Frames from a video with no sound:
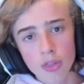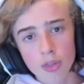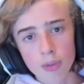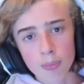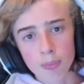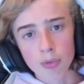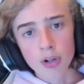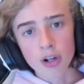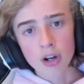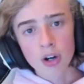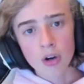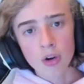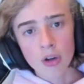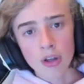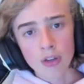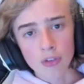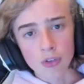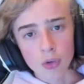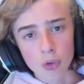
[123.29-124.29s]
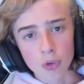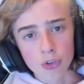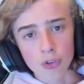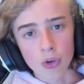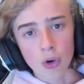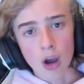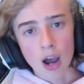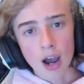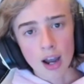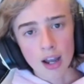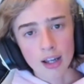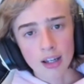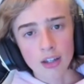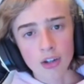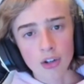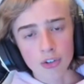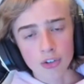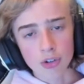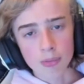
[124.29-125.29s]
Brio is also highly
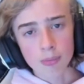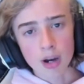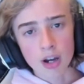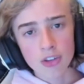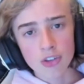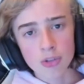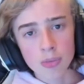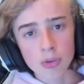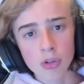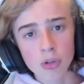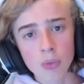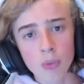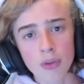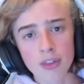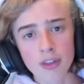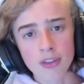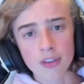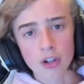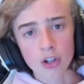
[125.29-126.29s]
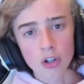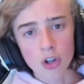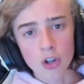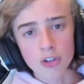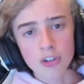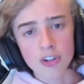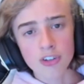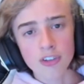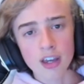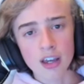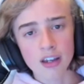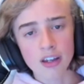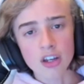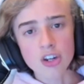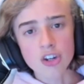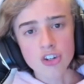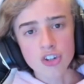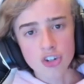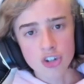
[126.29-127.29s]
customizable within the Logitech
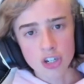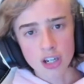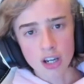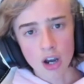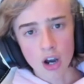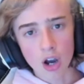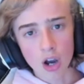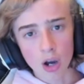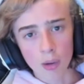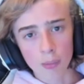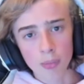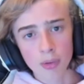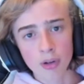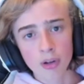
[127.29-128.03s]
G Hub,